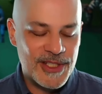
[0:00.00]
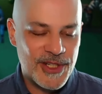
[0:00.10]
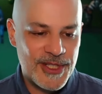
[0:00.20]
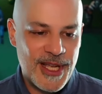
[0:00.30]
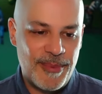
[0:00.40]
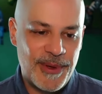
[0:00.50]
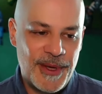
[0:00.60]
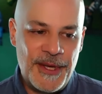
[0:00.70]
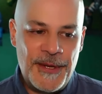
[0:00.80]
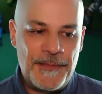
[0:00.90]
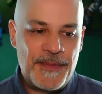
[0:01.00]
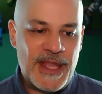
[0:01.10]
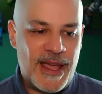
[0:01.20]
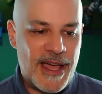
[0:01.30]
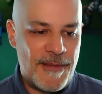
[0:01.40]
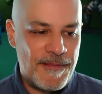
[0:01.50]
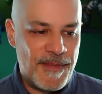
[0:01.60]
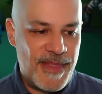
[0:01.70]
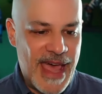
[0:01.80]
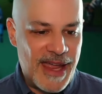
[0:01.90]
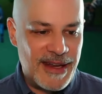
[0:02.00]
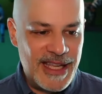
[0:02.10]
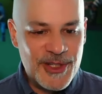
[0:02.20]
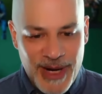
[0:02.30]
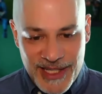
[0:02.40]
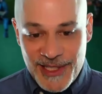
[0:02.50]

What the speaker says: shows up, that indirect